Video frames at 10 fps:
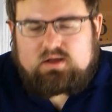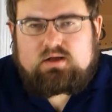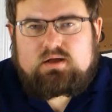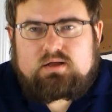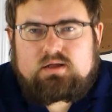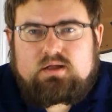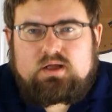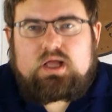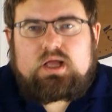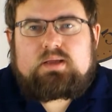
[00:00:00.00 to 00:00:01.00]
Oh,
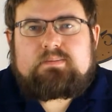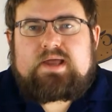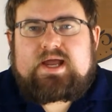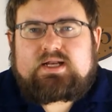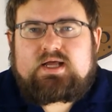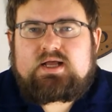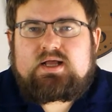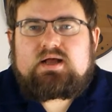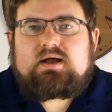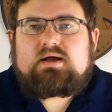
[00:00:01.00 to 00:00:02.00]
man,
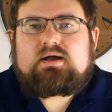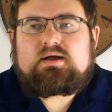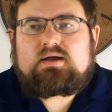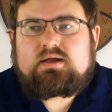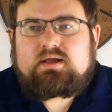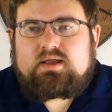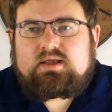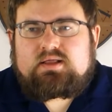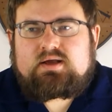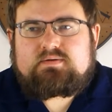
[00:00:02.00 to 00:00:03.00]

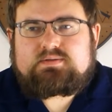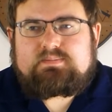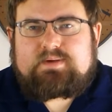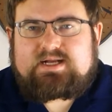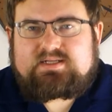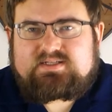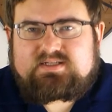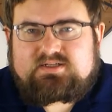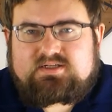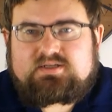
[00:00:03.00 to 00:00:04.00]
that was a bad
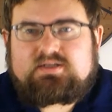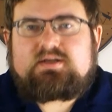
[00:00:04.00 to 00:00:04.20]
decision.